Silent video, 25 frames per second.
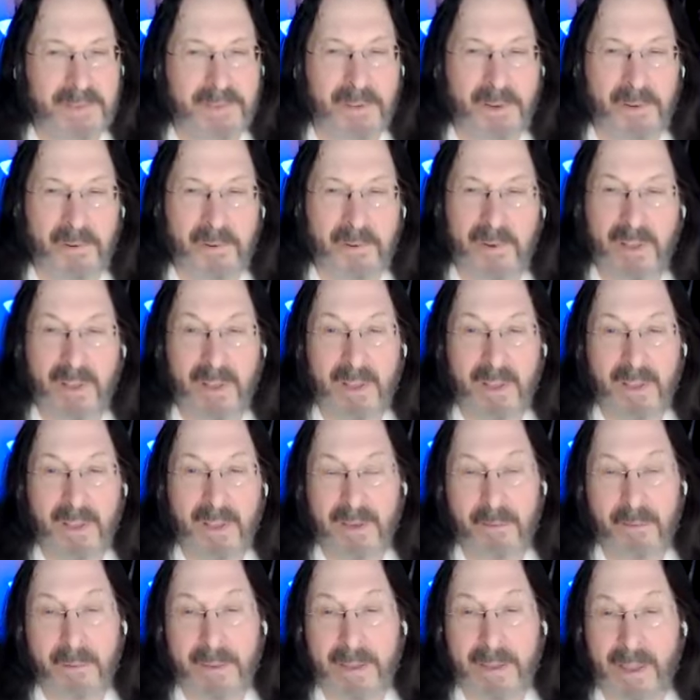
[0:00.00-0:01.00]
And so
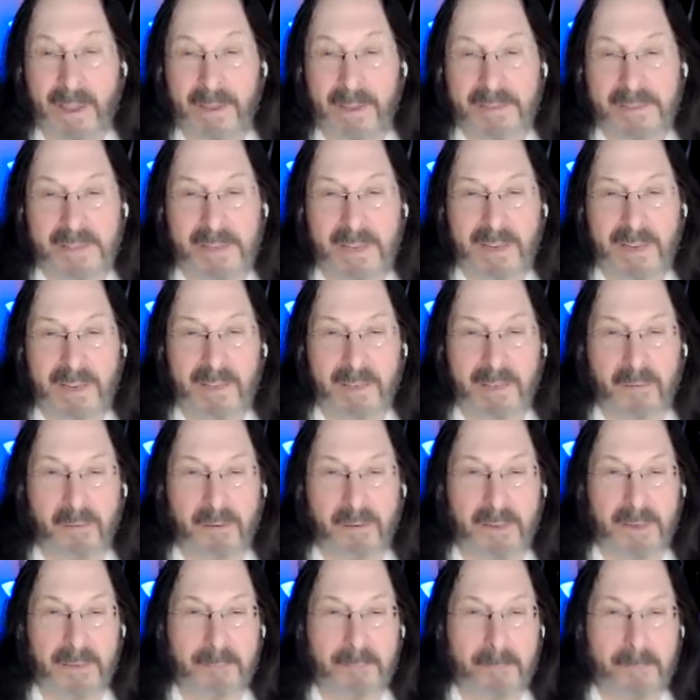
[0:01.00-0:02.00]
we can't see
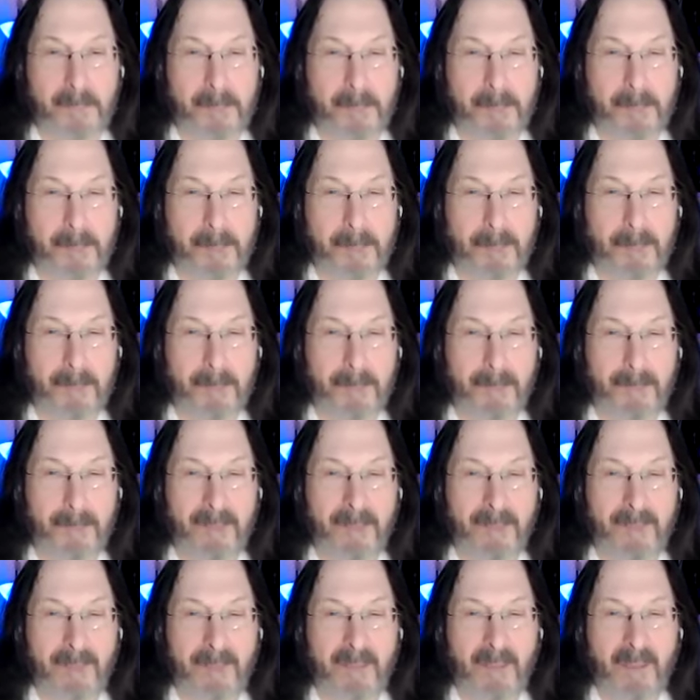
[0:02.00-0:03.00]
clearly.
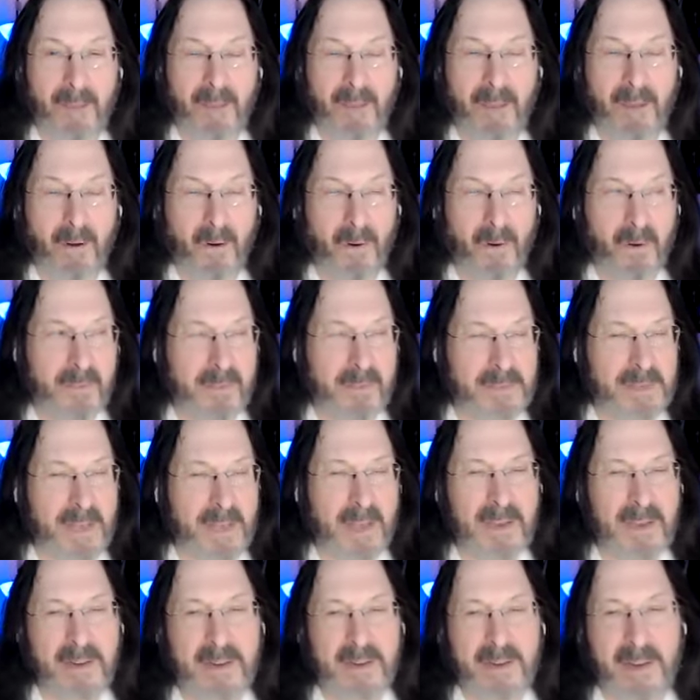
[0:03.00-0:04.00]
Well, the
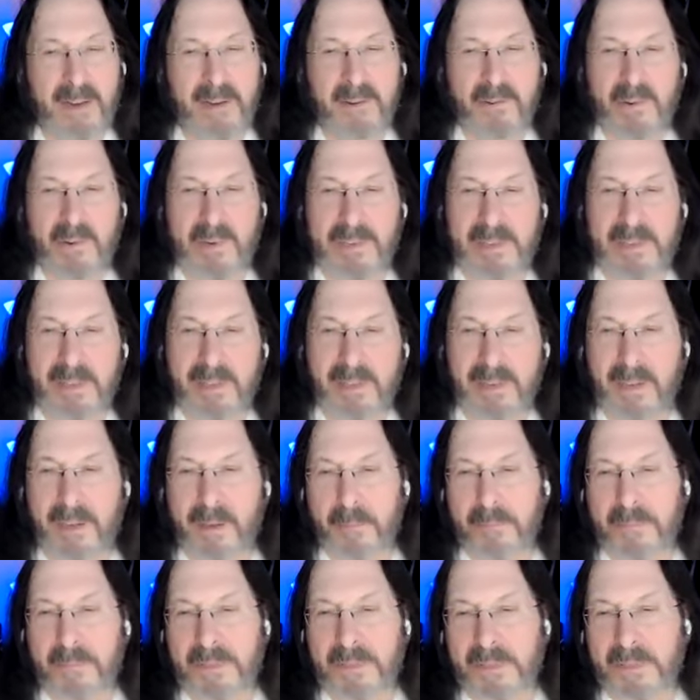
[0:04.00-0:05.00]
second hindrance that
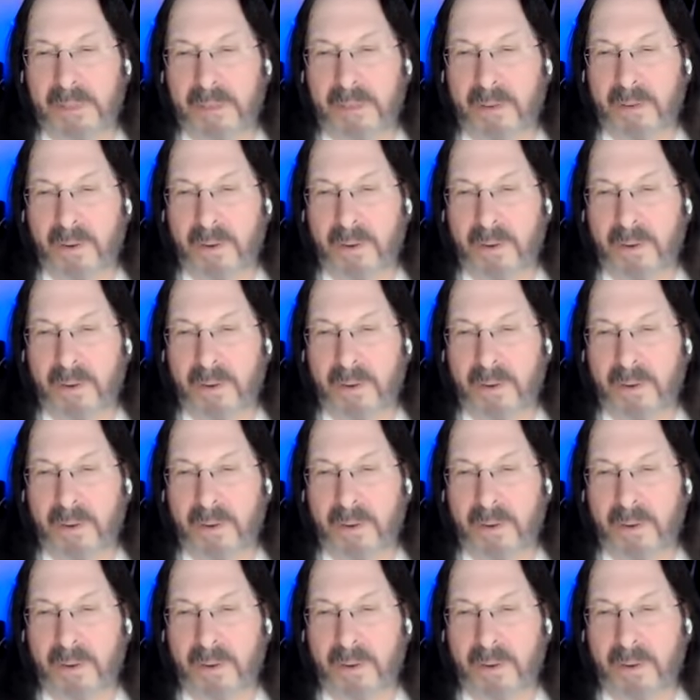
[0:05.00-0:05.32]
comes,